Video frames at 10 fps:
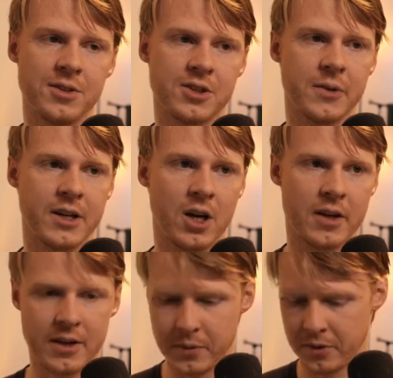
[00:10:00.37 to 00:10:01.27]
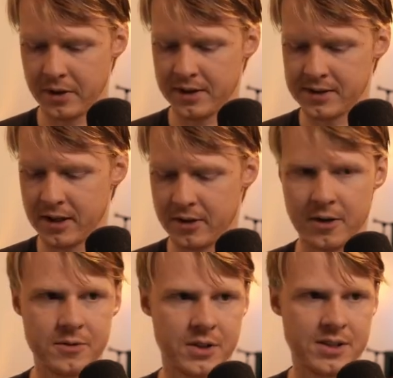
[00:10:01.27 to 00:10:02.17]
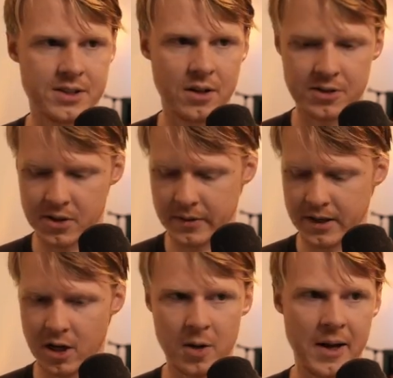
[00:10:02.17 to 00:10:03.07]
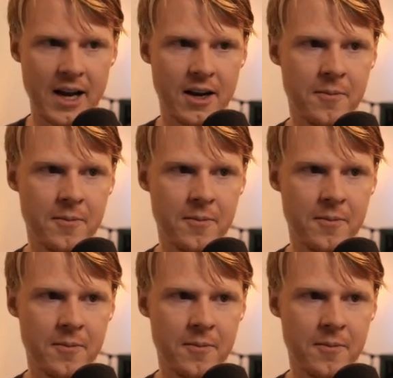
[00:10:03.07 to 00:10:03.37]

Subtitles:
a call. I will write this down here. So this is also a callback.